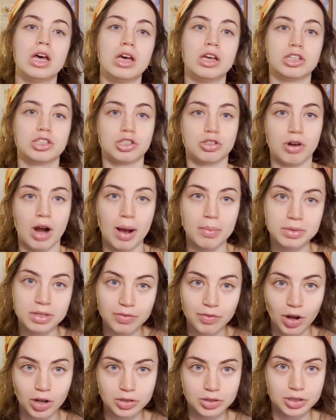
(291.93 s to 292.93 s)
straps of
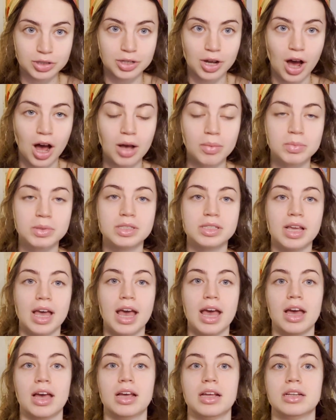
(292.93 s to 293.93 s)
halter tops
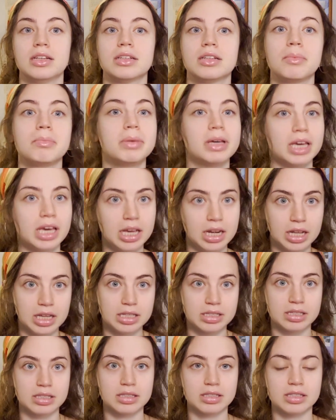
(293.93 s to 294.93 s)
and
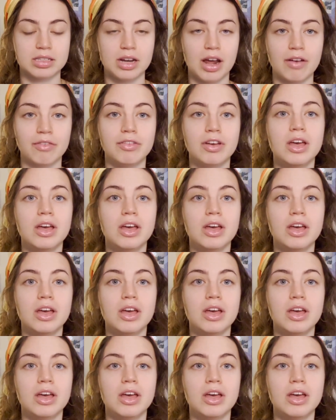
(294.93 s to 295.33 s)
bikinis and stuff.